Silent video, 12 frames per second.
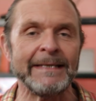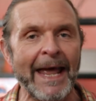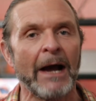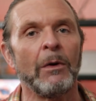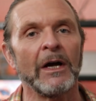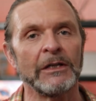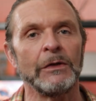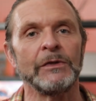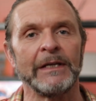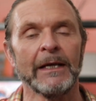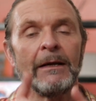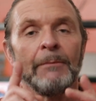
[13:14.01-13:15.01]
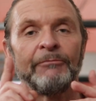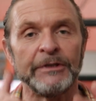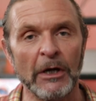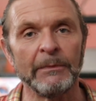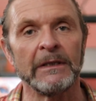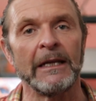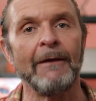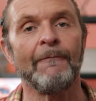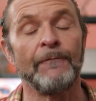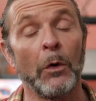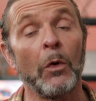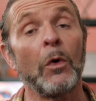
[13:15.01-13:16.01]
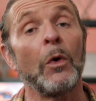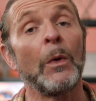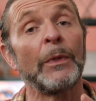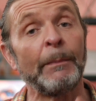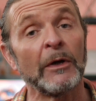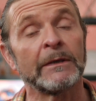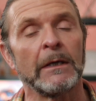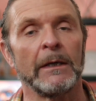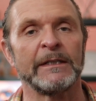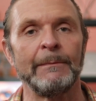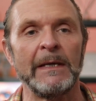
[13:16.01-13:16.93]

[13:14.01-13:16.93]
Now I use it predominantly for the podcast.